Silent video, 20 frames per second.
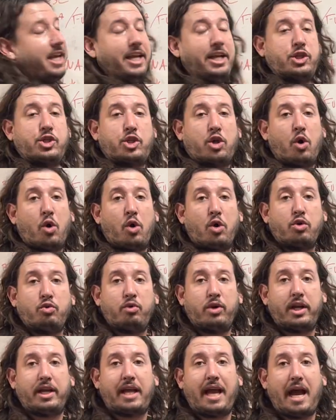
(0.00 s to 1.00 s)
each chord
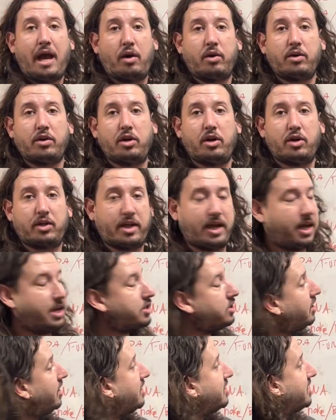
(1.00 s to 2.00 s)
ring out. Okay,
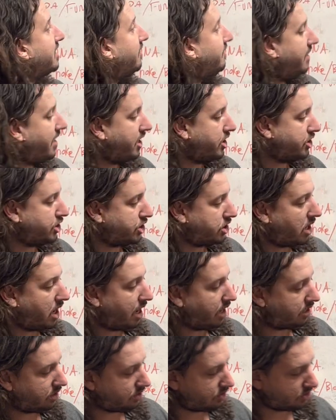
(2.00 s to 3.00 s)
so let's give that a
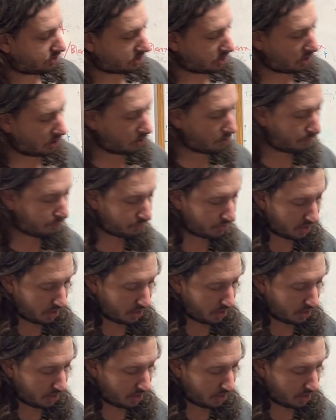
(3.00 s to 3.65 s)
shot. So,